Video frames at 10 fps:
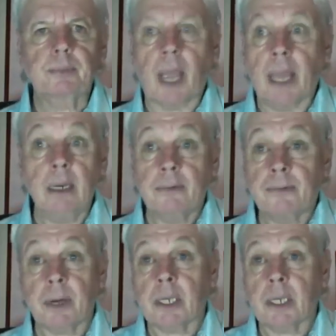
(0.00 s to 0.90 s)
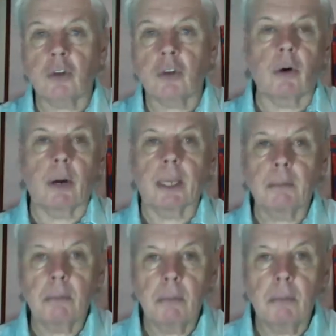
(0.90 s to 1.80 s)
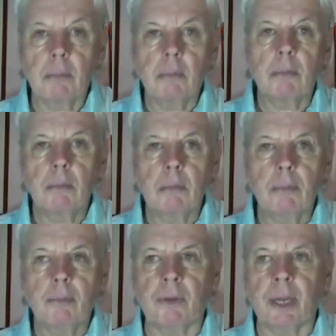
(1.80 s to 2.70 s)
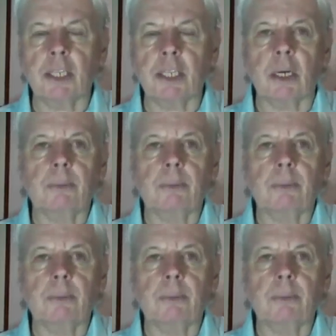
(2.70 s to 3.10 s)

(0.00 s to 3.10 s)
End of frickin' story. Finito.